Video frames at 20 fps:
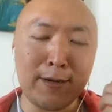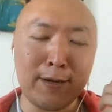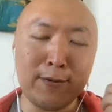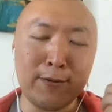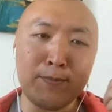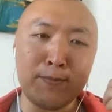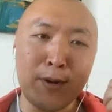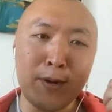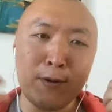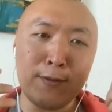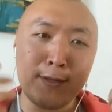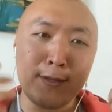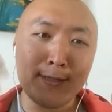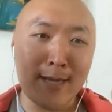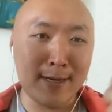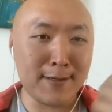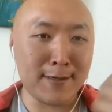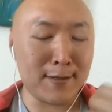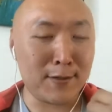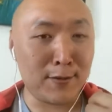both a
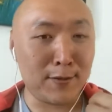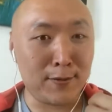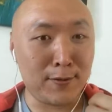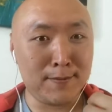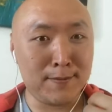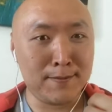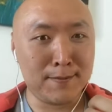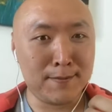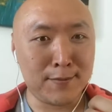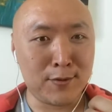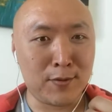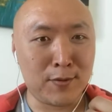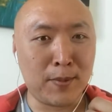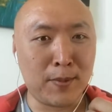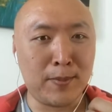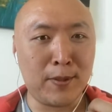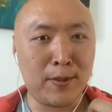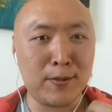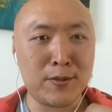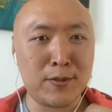technical sort of
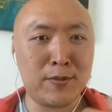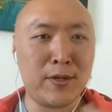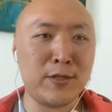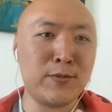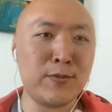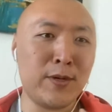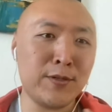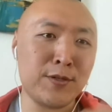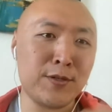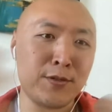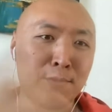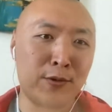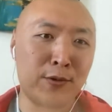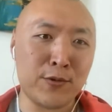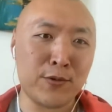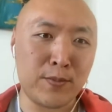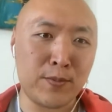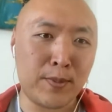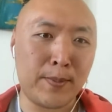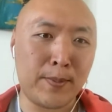proposal as well as a
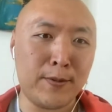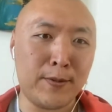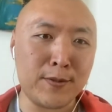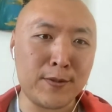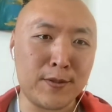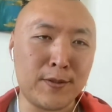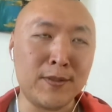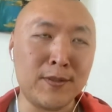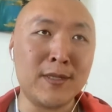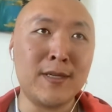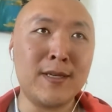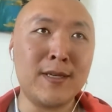social proposal.